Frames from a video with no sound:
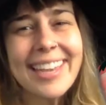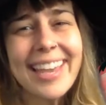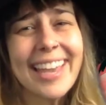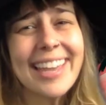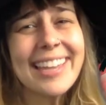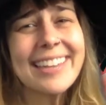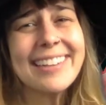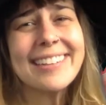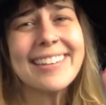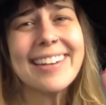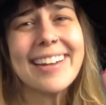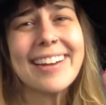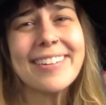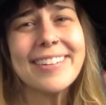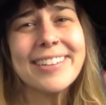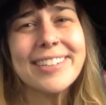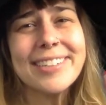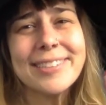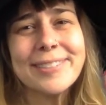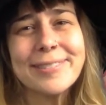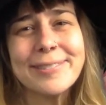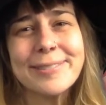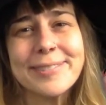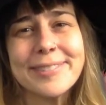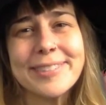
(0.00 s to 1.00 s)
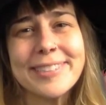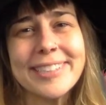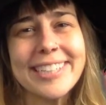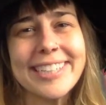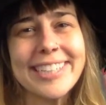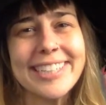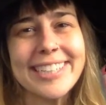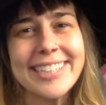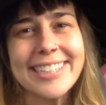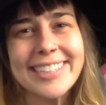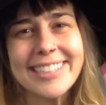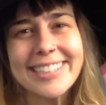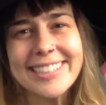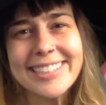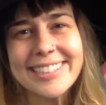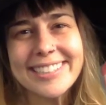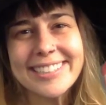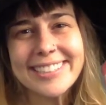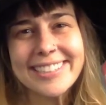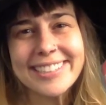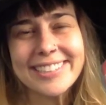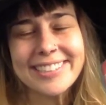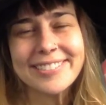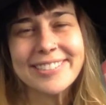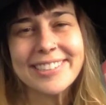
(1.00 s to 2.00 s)
And now you're free
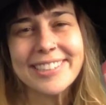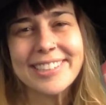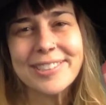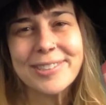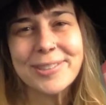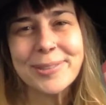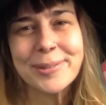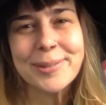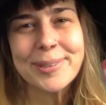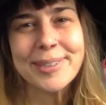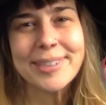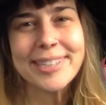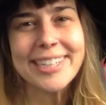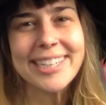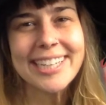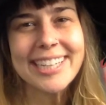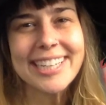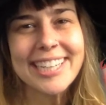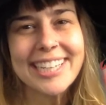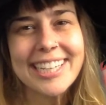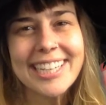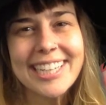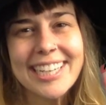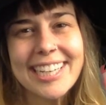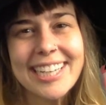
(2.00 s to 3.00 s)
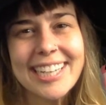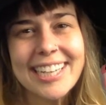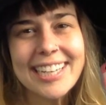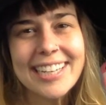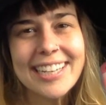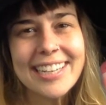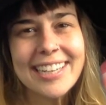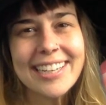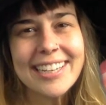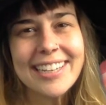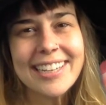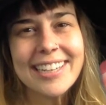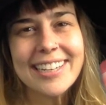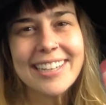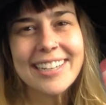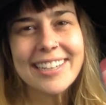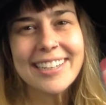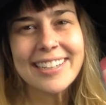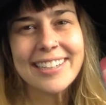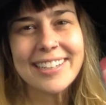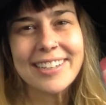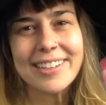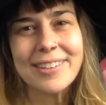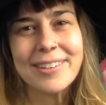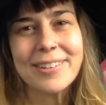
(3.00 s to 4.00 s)
to enjoy.
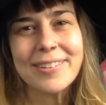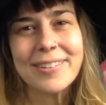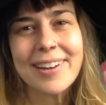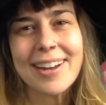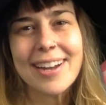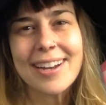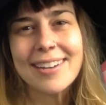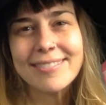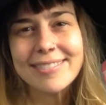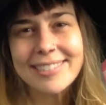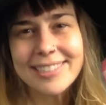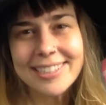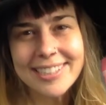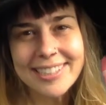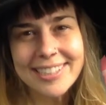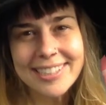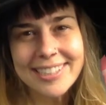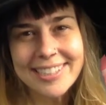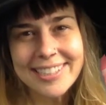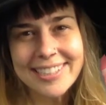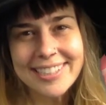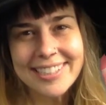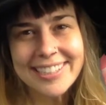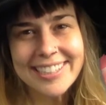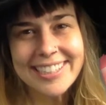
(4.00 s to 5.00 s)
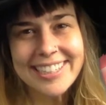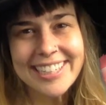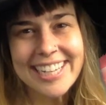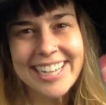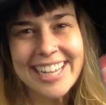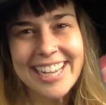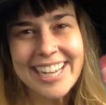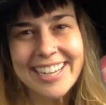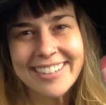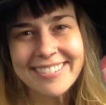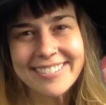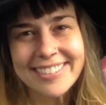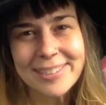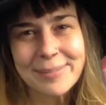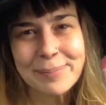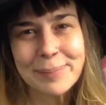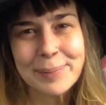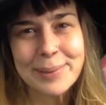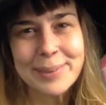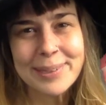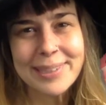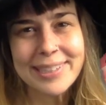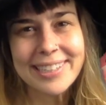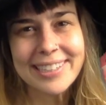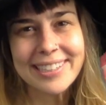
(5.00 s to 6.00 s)
You don't ever have to
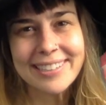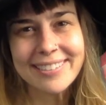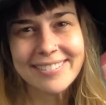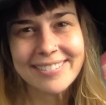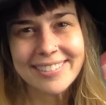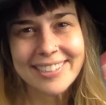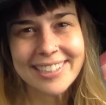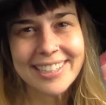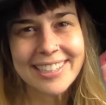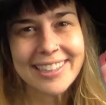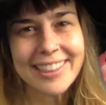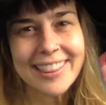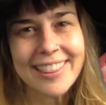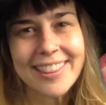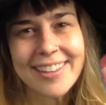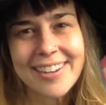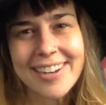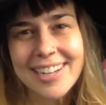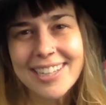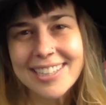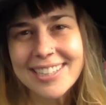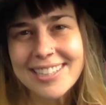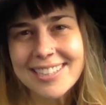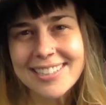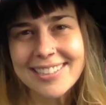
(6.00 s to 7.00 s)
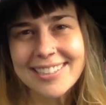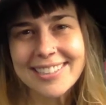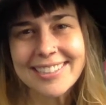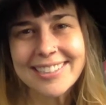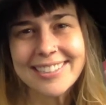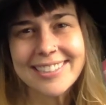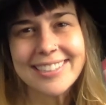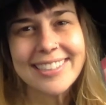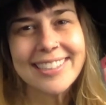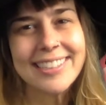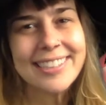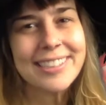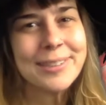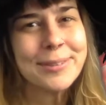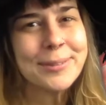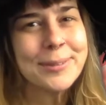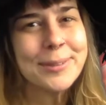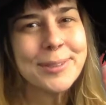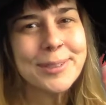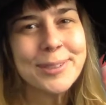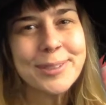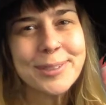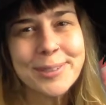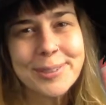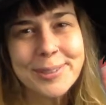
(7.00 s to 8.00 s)
believe in thoughts that say you
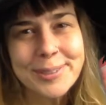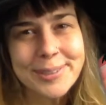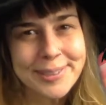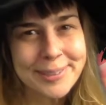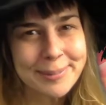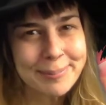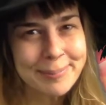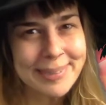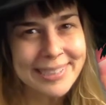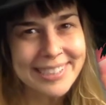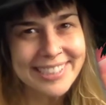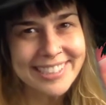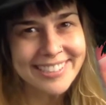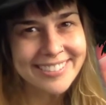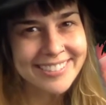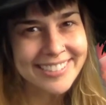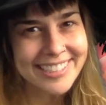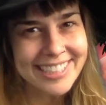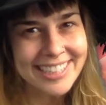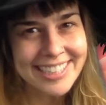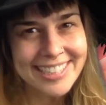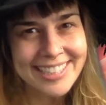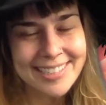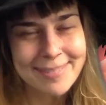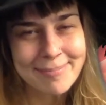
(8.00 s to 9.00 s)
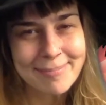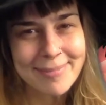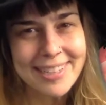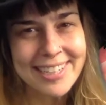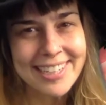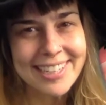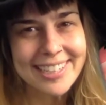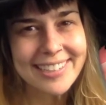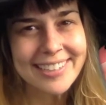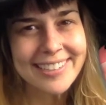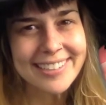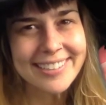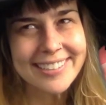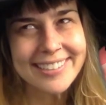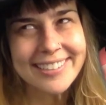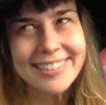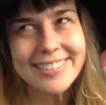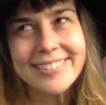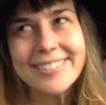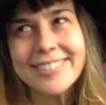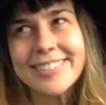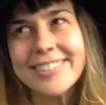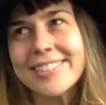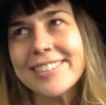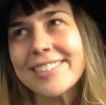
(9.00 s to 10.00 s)
should be doing something else.
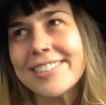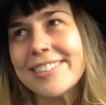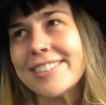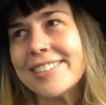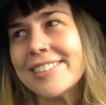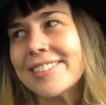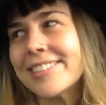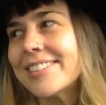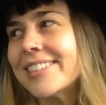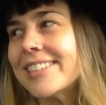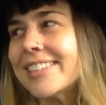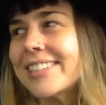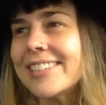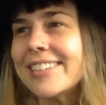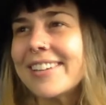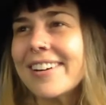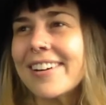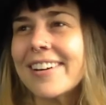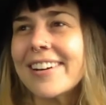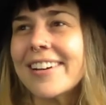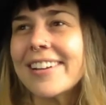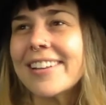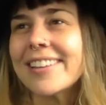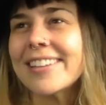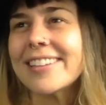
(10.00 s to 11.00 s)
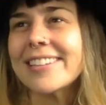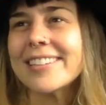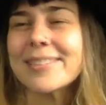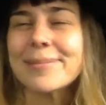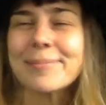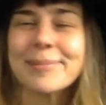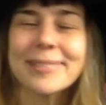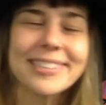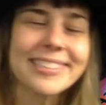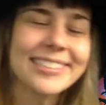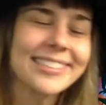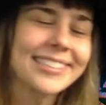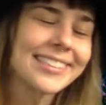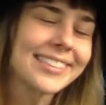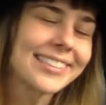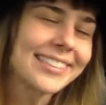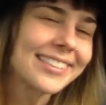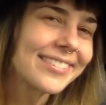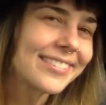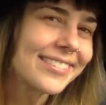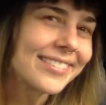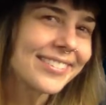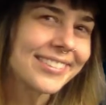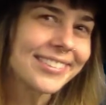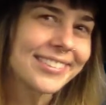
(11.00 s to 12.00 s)
You should call this person.
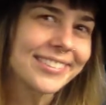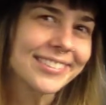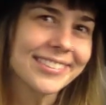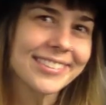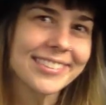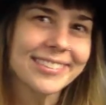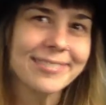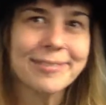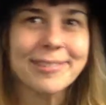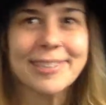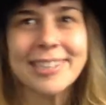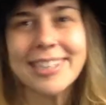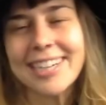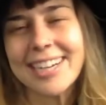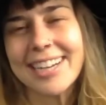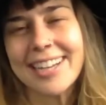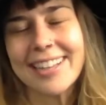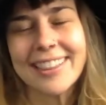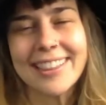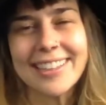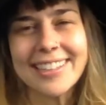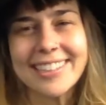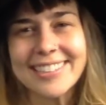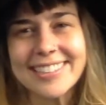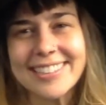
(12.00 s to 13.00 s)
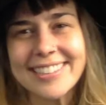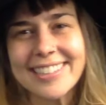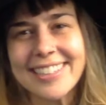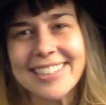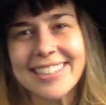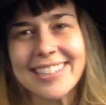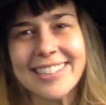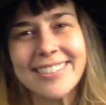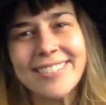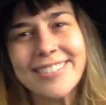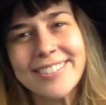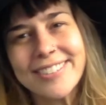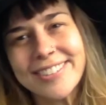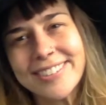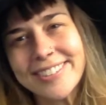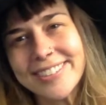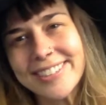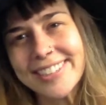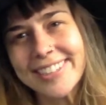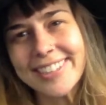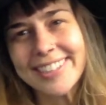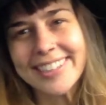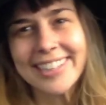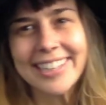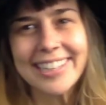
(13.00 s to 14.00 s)
You should work on this thing. You
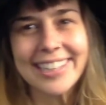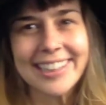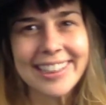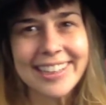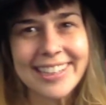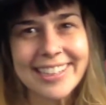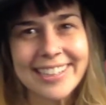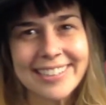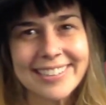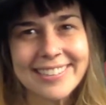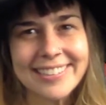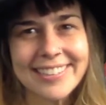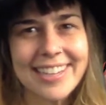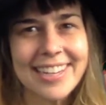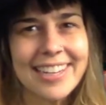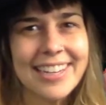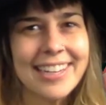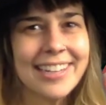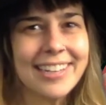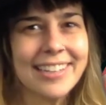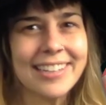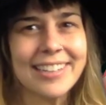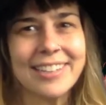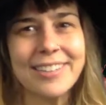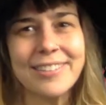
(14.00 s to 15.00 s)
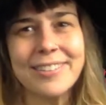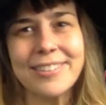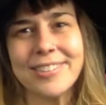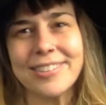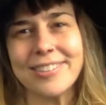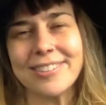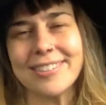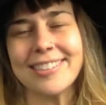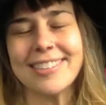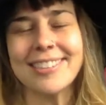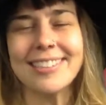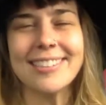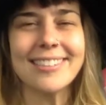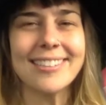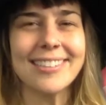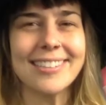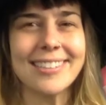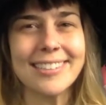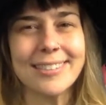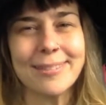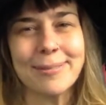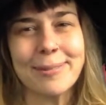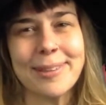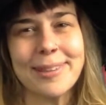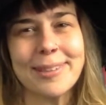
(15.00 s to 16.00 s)
should clean this. You should do
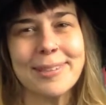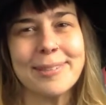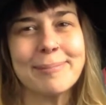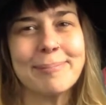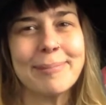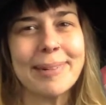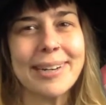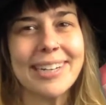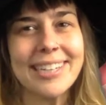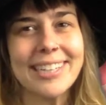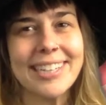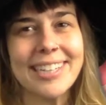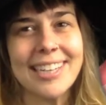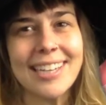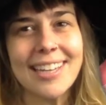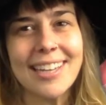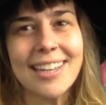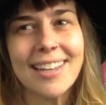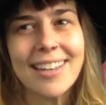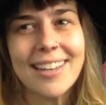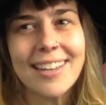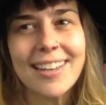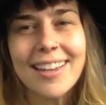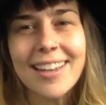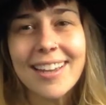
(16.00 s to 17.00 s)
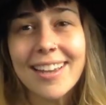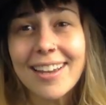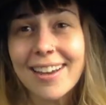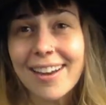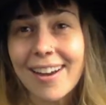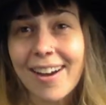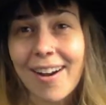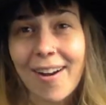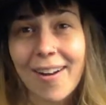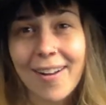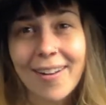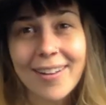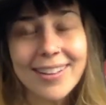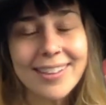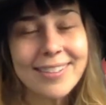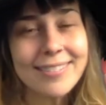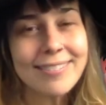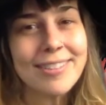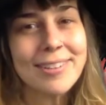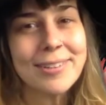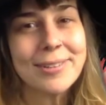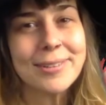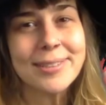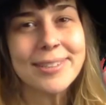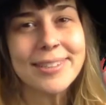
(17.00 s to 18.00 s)
this with your body. All
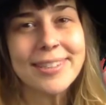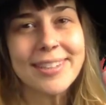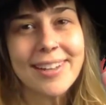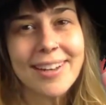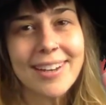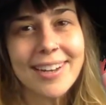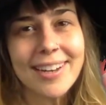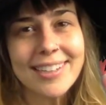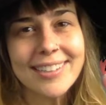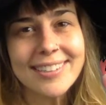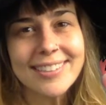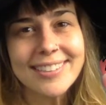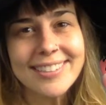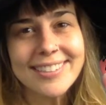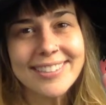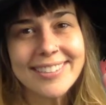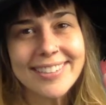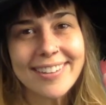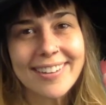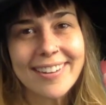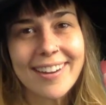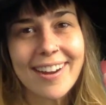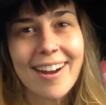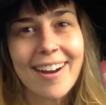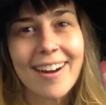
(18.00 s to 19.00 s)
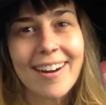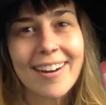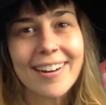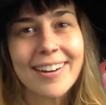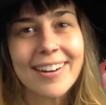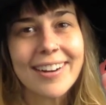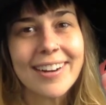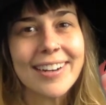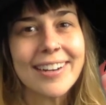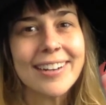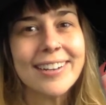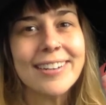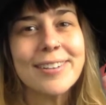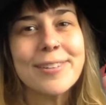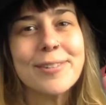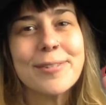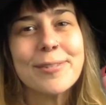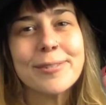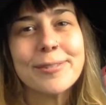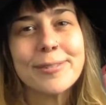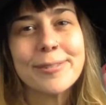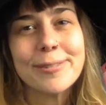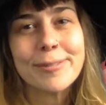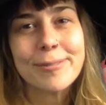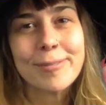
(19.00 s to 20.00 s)
of those thoughts are
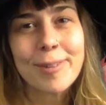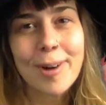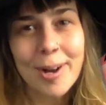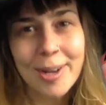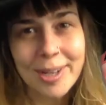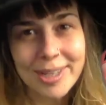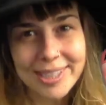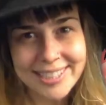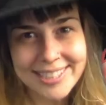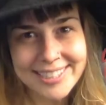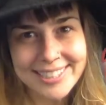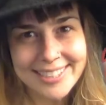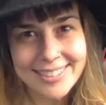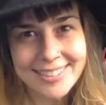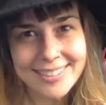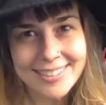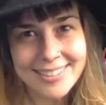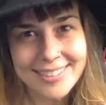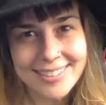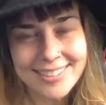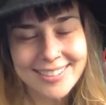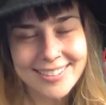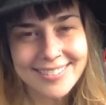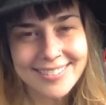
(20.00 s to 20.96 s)
false.